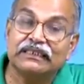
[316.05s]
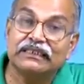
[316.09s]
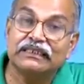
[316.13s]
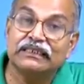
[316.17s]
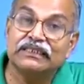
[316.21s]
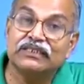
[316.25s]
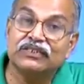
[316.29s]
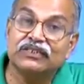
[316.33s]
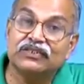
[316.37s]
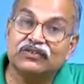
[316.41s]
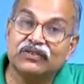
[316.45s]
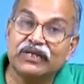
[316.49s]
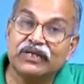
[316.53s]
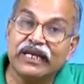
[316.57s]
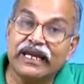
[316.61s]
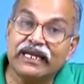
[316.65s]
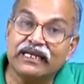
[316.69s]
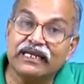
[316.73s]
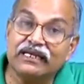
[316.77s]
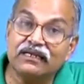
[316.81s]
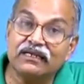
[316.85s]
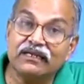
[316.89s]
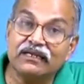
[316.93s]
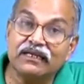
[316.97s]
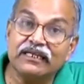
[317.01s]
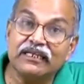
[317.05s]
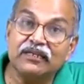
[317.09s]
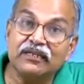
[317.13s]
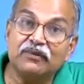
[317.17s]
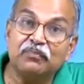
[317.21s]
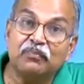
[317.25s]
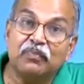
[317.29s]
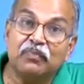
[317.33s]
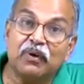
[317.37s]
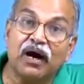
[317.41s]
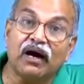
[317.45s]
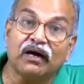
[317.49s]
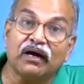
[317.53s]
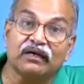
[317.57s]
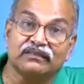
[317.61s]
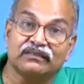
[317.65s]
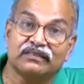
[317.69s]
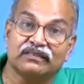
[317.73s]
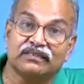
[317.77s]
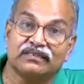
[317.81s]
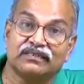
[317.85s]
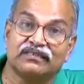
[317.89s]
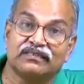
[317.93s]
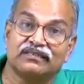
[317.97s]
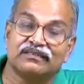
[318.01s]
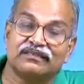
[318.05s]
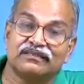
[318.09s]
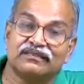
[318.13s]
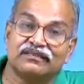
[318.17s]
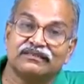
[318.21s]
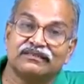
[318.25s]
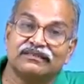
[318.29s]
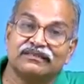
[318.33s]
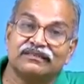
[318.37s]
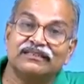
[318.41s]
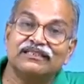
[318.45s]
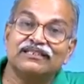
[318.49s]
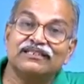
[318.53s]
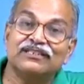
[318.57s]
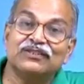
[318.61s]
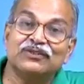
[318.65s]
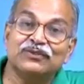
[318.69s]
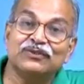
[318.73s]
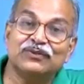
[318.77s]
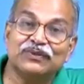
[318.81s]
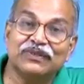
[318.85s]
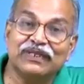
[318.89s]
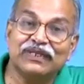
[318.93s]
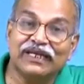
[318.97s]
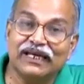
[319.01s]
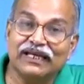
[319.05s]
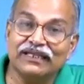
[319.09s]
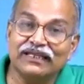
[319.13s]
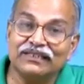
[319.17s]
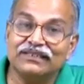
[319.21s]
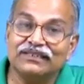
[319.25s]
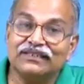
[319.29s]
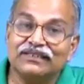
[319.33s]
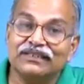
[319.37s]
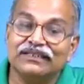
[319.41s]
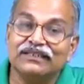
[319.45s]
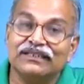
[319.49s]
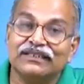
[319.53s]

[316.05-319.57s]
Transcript: straight line paths is known as